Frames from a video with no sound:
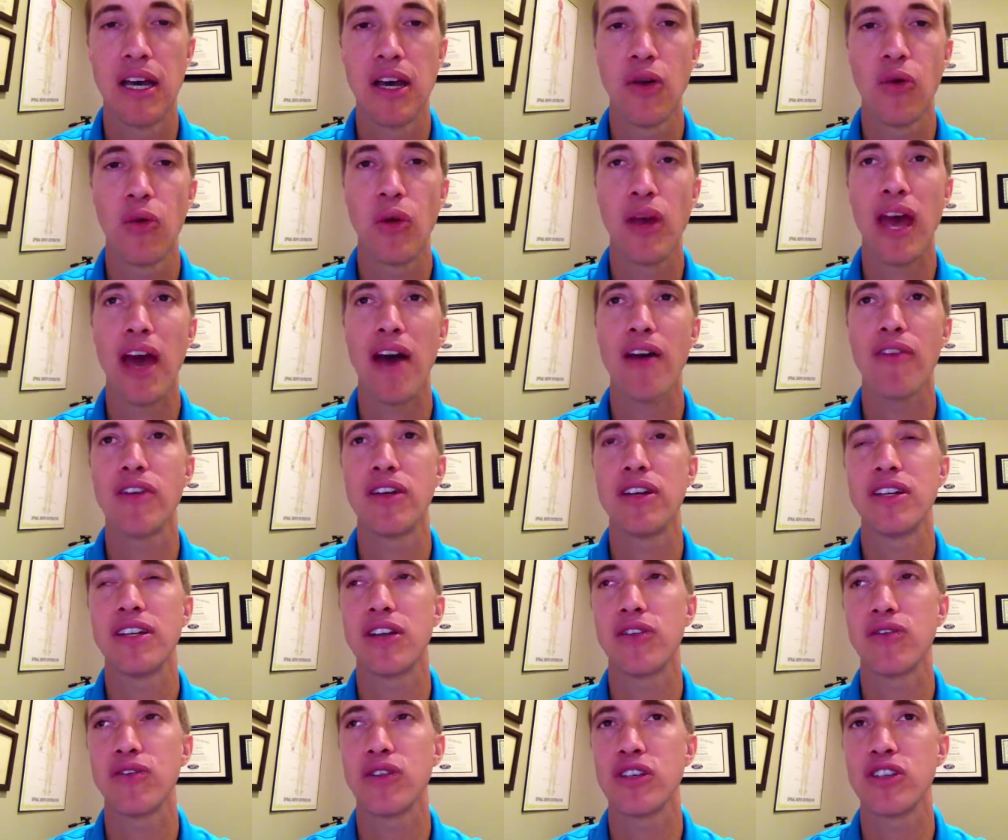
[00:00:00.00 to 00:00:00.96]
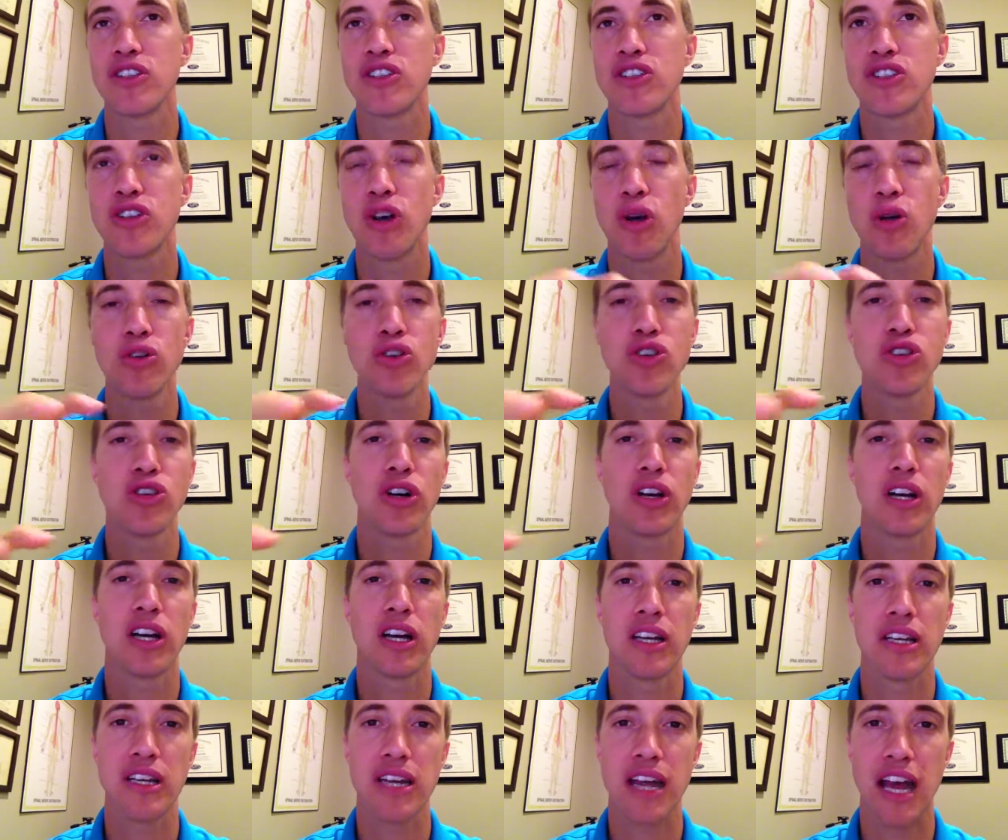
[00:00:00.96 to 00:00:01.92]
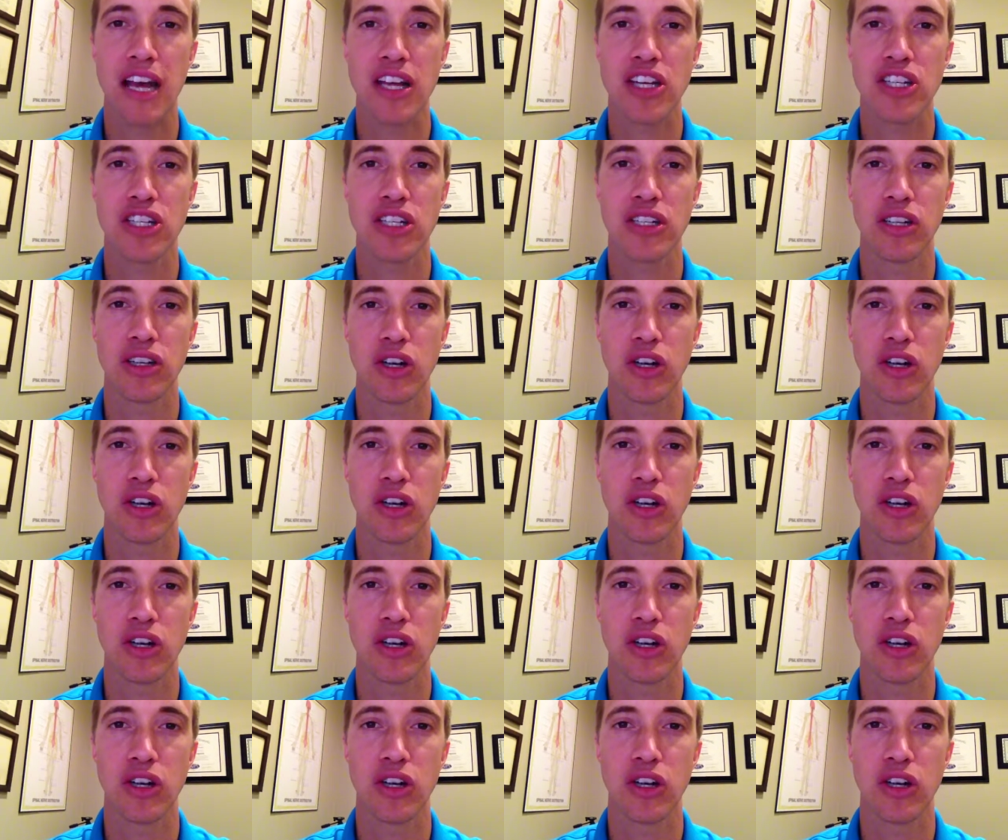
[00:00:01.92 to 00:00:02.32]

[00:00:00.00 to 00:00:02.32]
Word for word: We have different social connection